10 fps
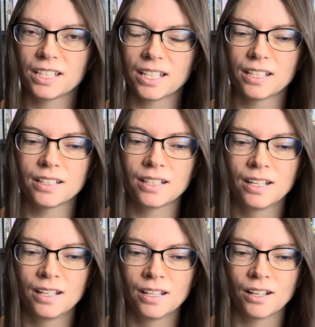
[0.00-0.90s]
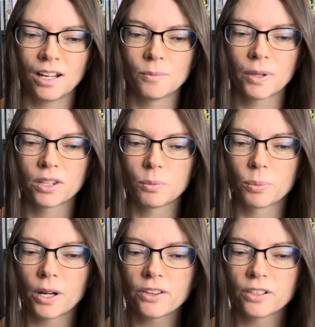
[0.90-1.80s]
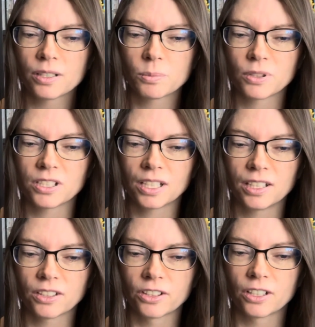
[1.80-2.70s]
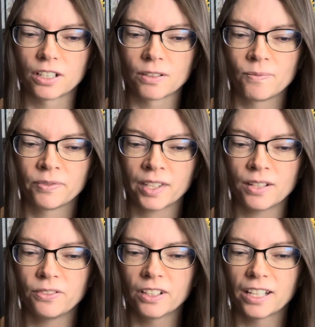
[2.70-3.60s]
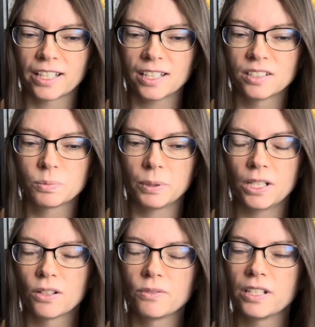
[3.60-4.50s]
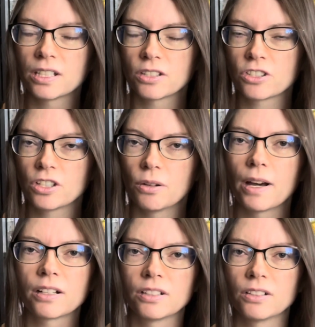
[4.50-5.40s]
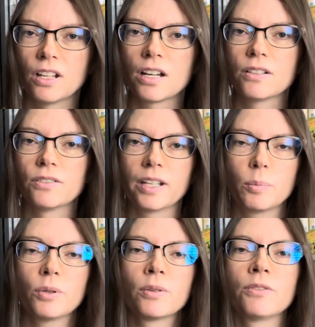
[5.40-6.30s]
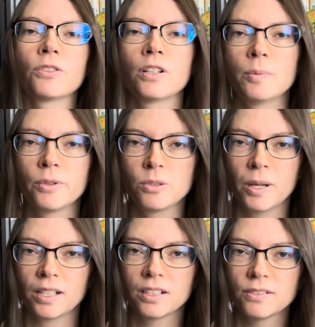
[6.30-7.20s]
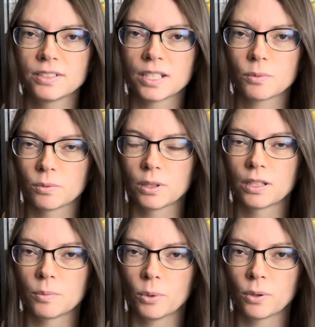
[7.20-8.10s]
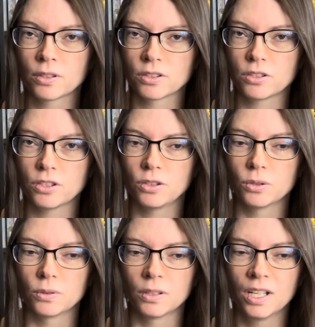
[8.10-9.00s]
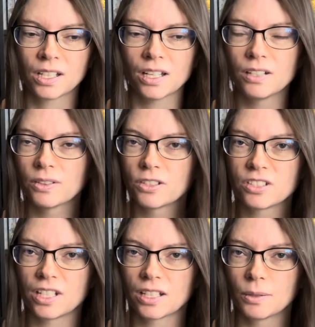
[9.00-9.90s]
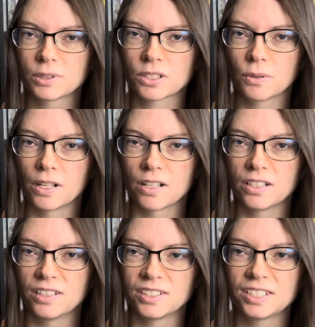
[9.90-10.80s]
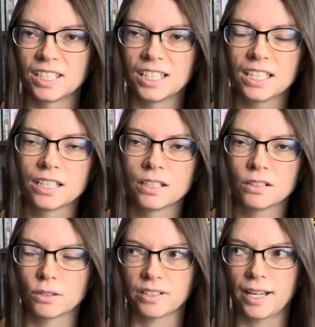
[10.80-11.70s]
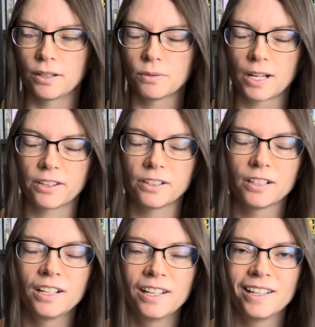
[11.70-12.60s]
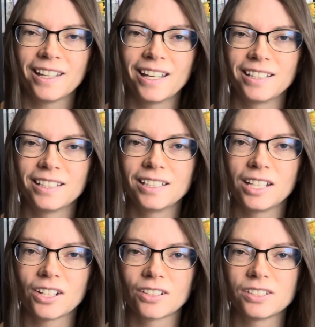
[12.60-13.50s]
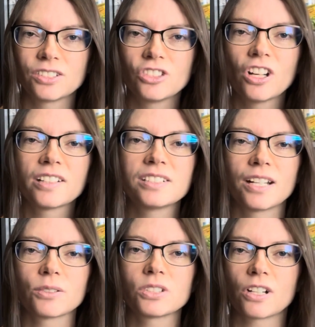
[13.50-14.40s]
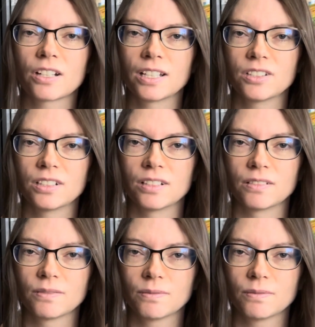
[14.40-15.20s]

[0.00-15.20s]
yet. The brother in particular, I feel like his POV in the show added a lot of like periphery perspectives that were really important to kind of understanding what's going on in this city, or town rather. And in here, it's just now starting to